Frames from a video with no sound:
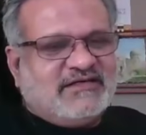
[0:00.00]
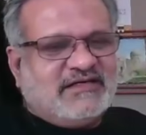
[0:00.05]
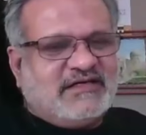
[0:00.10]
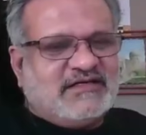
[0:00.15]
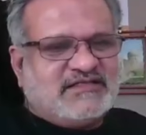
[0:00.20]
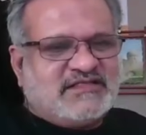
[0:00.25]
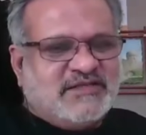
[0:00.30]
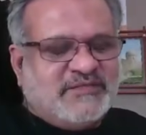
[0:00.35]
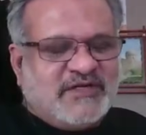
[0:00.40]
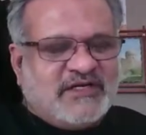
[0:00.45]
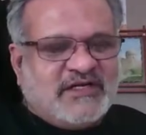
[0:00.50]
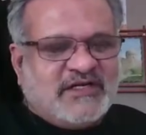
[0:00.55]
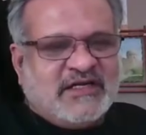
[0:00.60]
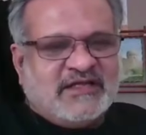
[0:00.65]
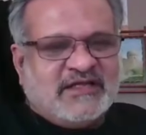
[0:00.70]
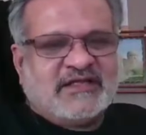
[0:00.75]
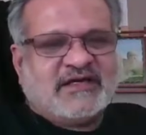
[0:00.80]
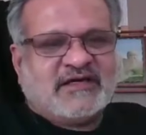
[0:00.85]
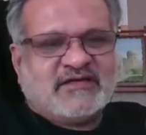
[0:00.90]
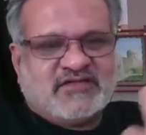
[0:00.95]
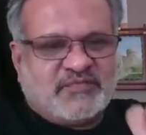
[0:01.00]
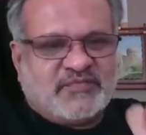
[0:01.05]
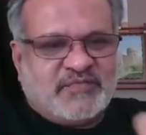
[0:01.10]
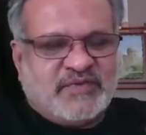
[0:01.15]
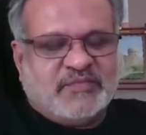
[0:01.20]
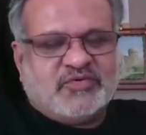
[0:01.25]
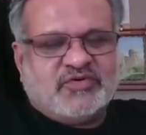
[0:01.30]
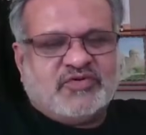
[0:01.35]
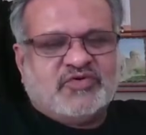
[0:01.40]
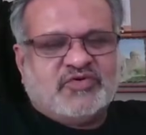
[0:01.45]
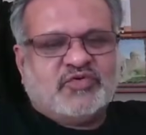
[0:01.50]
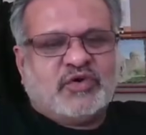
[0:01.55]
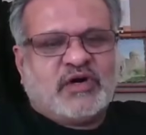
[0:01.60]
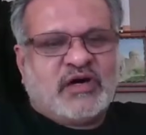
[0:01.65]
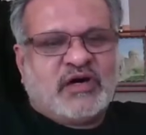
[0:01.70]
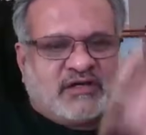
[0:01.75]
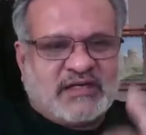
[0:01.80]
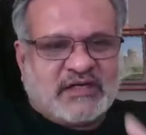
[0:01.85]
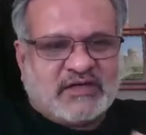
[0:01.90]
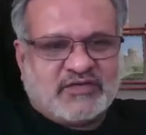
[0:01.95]
And similarly, there are other people who
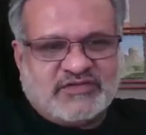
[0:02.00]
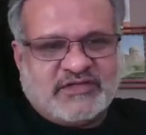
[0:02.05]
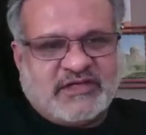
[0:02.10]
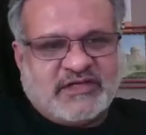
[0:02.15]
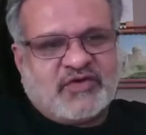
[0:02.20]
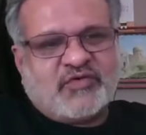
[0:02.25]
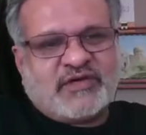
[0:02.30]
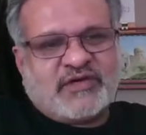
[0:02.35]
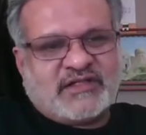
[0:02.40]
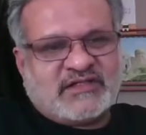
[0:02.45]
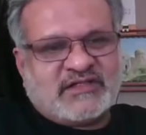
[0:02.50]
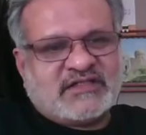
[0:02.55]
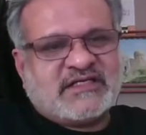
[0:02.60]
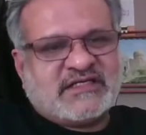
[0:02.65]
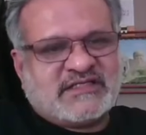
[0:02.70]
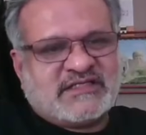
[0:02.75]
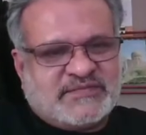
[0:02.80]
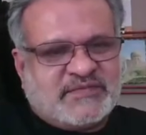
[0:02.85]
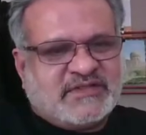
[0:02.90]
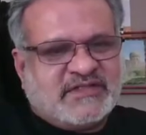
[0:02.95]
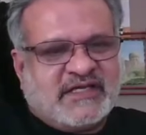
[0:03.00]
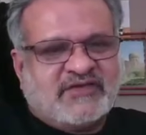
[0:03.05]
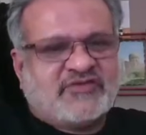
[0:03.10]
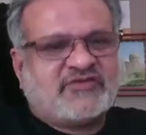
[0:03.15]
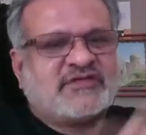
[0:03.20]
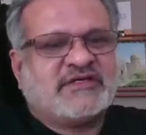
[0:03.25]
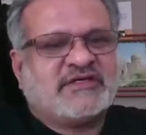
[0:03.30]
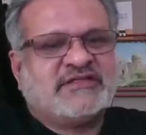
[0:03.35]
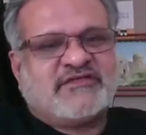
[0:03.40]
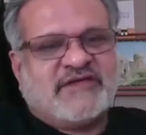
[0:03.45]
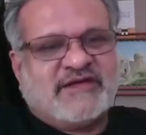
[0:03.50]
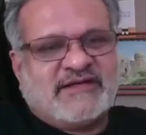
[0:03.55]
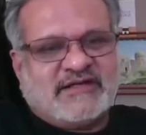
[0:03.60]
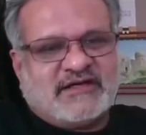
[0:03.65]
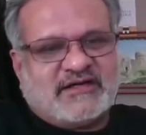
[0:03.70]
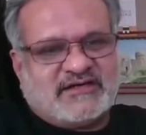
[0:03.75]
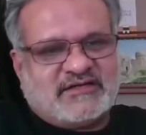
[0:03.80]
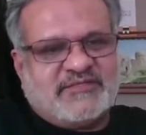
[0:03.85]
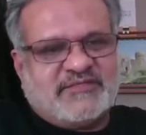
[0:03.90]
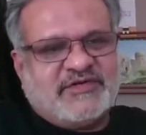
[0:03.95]
are out there doing other things, but they're not in the
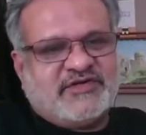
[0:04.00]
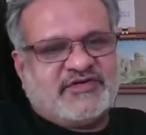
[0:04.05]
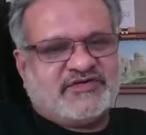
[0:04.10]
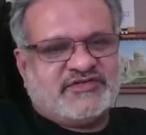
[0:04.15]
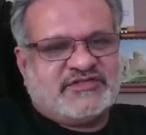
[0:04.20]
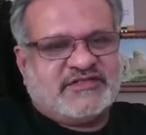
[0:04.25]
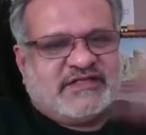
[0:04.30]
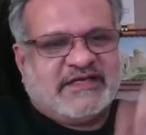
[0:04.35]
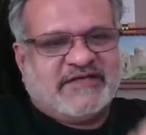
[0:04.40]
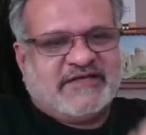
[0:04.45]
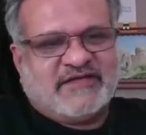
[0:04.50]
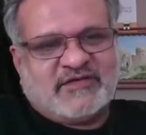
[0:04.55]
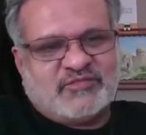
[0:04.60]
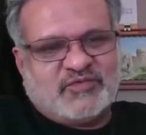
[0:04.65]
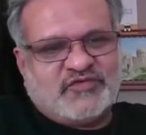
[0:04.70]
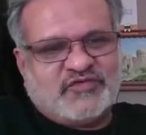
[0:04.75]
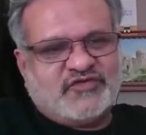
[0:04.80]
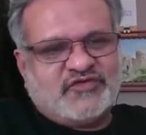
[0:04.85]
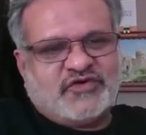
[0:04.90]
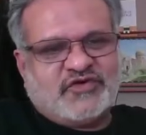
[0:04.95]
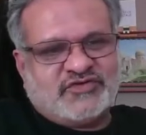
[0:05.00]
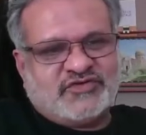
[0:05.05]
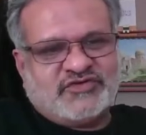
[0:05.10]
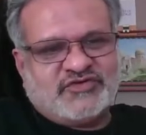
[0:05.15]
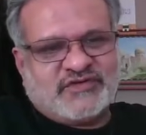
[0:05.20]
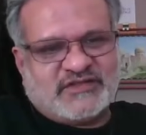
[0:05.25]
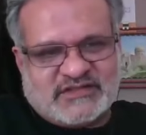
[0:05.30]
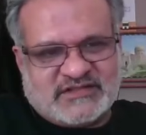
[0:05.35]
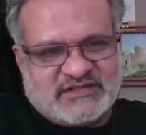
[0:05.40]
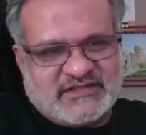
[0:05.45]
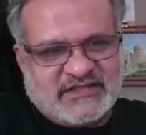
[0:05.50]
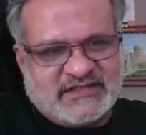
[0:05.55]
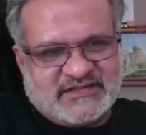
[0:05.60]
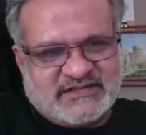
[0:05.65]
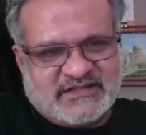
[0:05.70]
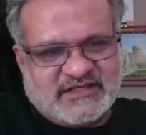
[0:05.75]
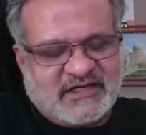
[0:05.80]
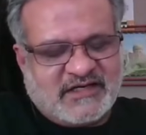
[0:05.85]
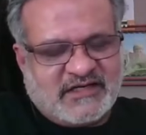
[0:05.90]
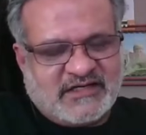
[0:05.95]
radar because they have now moved on to do other
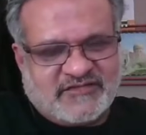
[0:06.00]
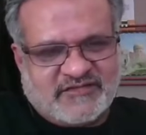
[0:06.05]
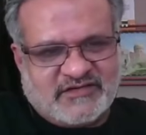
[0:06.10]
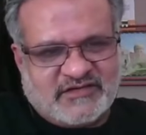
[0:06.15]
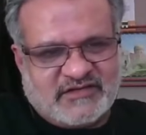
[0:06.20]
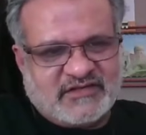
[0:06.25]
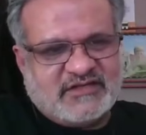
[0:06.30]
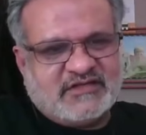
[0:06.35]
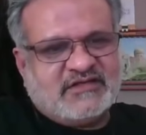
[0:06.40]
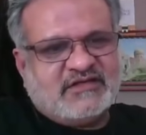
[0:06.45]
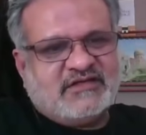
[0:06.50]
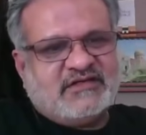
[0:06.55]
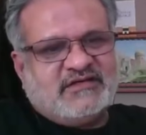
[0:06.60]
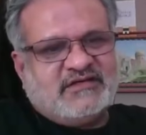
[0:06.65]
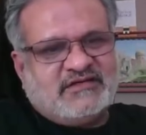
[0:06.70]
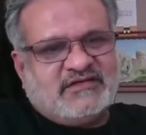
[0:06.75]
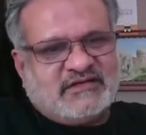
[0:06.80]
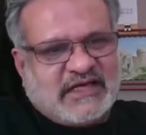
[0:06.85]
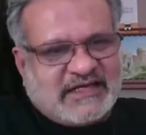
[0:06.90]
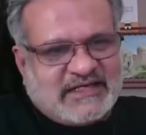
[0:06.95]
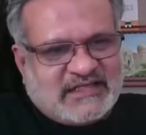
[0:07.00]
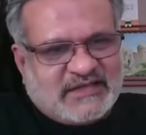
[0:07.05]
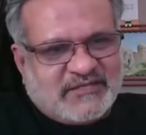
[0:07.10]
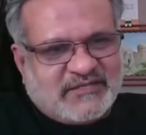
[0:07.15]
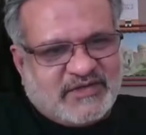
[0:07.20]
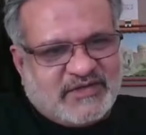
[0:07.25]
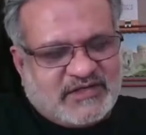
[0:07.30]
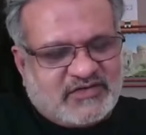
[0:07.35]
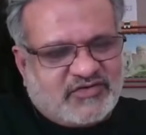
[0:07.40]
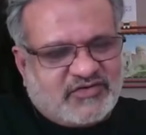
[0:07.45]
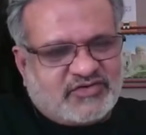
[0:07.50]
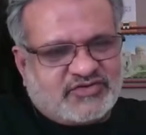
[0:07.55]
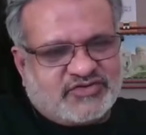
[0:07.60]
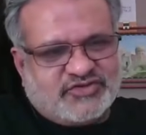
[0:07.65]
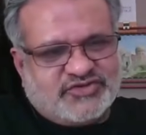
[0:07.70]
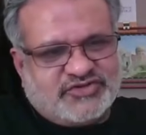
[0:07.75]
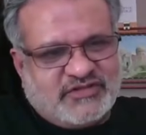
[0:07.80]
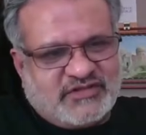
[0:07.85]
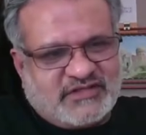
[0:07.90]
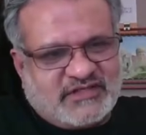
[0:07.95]
things. They're in different academic or
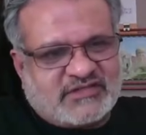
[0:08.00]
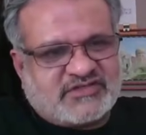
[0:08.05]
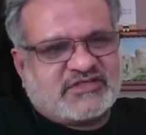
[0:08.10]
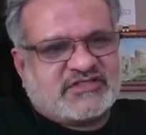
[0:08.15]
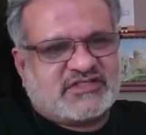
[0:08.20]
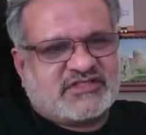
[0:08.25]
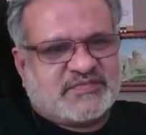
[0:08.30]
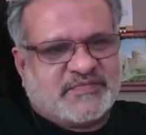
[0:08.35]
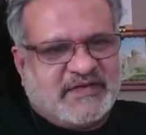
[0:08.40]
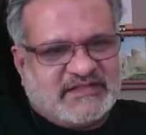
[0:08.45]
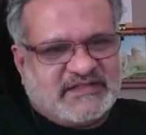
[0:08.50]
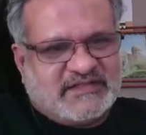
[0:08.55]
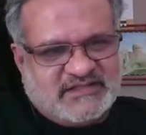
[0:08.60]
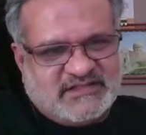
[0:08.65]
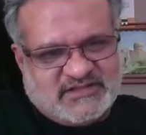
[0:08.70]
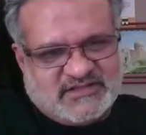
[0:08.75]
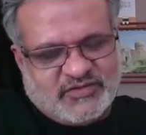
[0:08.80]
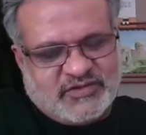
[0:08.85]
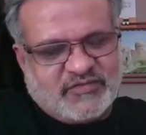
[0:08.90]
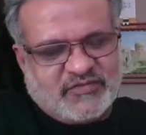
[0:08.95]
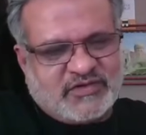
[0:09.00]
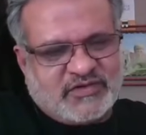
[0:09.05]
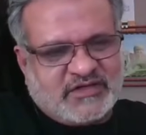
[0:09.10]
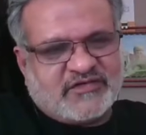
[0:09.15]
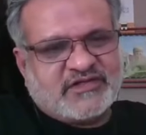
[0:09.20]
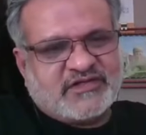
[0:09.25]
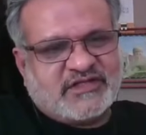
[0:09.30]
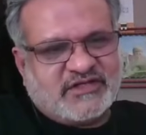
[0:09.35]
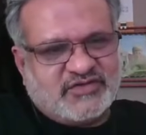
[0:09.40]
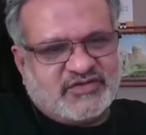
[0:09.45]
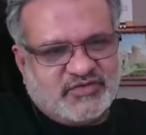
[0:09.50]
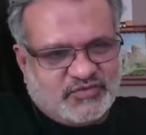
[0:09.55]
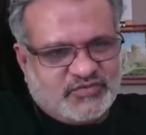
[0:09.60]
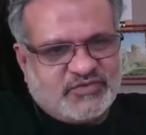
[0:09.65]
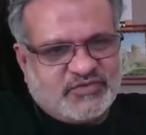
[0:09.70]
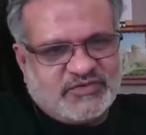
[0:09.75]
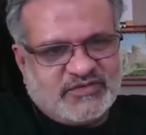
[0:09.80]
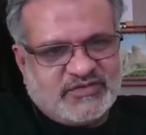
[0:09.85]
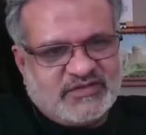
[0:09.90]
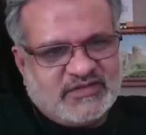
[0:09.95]
social cultural spaces doing whatever they do,
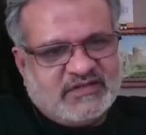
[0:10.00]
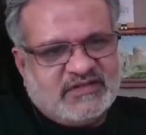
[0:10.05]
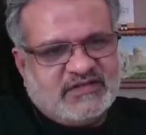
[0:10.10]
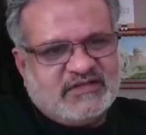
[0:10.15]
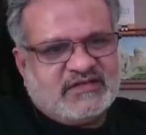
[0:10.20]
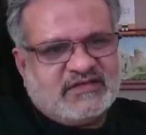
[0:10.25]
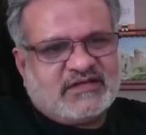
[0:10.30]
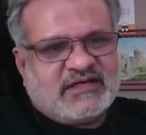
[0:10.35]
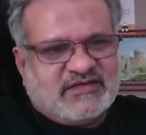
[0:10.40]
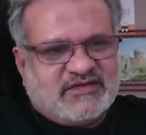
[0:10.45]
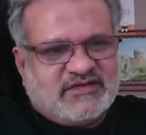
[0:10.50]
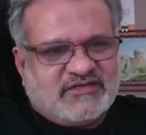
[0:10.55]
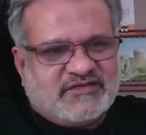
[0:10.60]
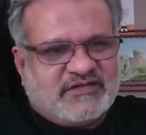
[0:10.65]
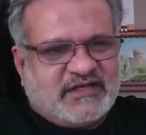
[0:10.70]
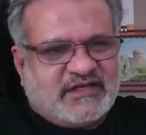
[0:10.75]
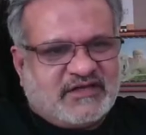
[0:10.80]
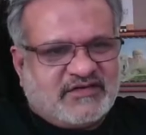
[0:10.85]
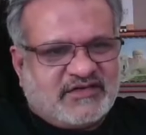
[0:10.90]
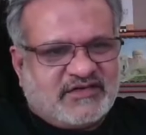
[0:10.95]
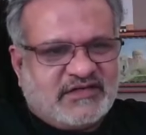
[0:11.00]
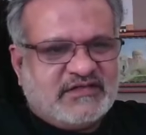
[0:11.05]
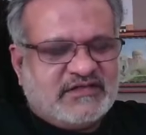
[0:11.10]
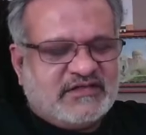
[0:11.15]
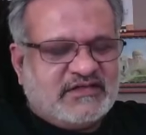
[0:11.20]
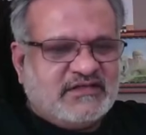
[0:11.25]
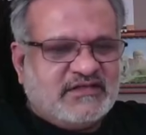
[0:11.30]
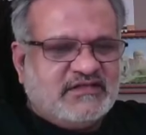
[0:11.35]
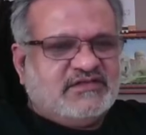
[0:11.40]
kind of thing, right?